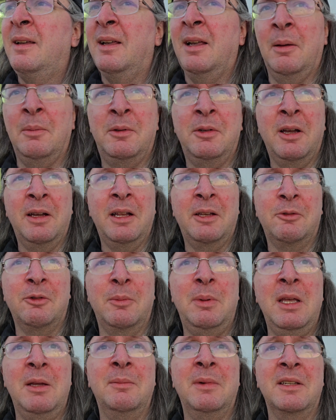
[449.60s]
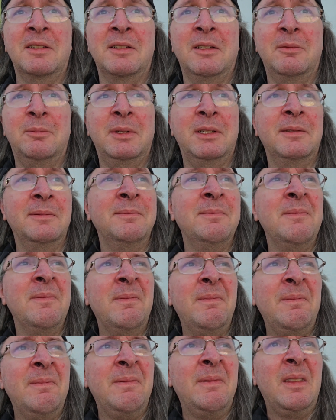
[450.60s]
I'm trying not to repeat myself, but
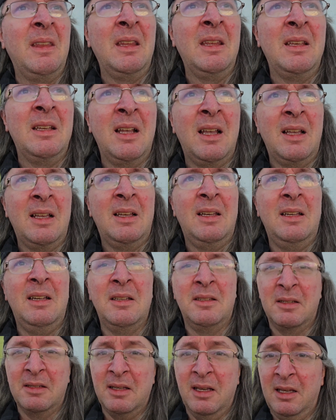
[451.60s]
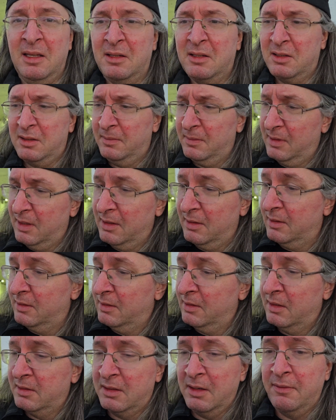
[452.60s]
it's
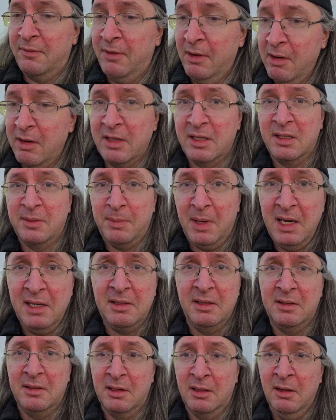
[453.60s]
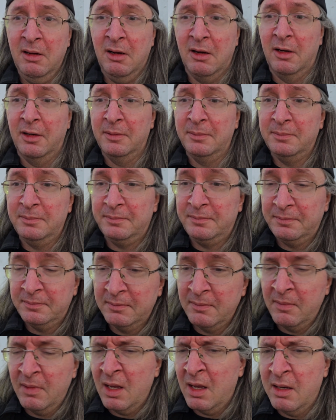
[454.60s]
a very spicy cigar.
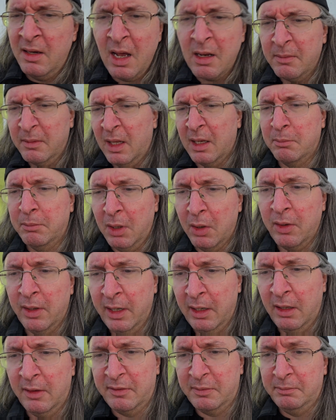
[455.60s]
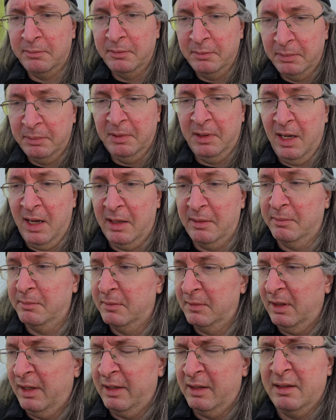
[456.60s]
Not like blow your head off
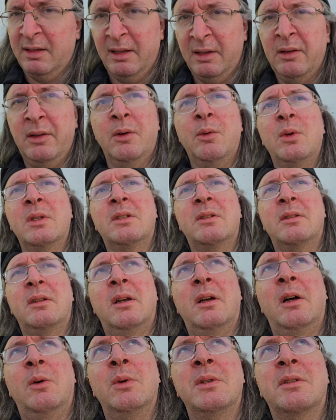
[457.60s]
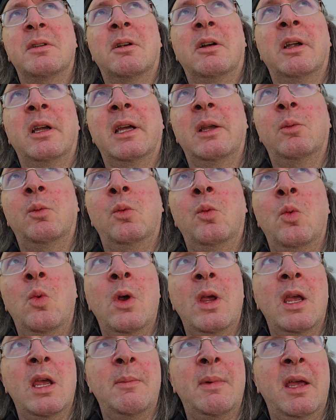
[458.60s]
piquant. Like there was one cigar I had
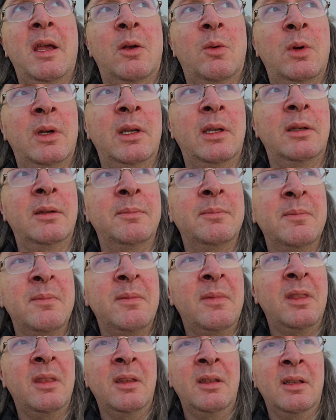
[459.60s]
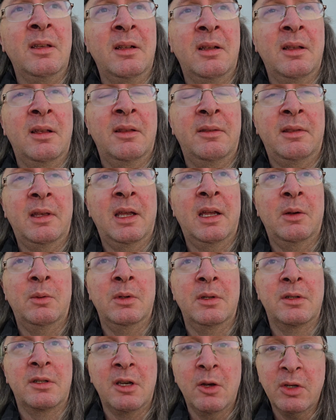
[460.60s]
way back when that
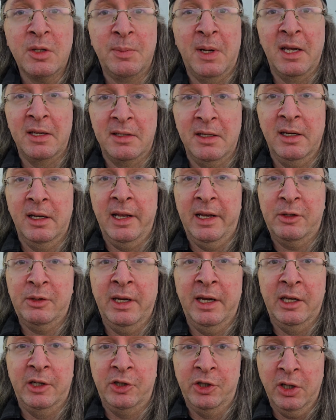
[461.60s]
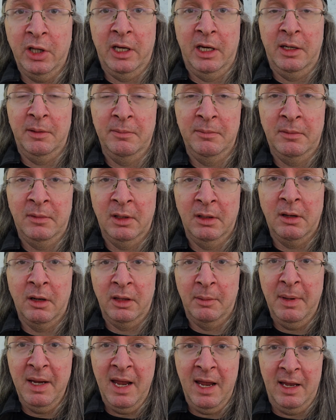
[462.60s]
was so spicy it actually had a chili on
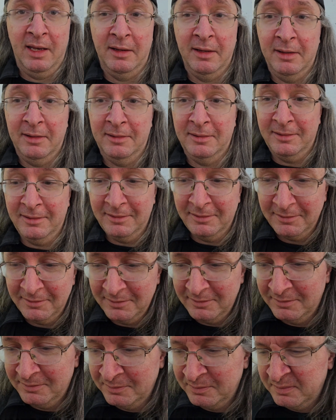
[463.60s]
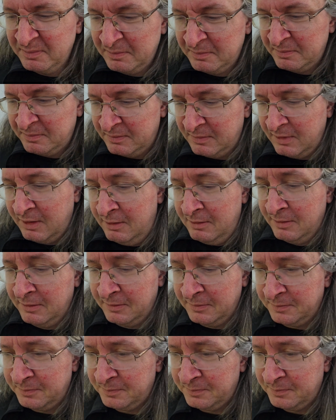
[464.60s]
the band. But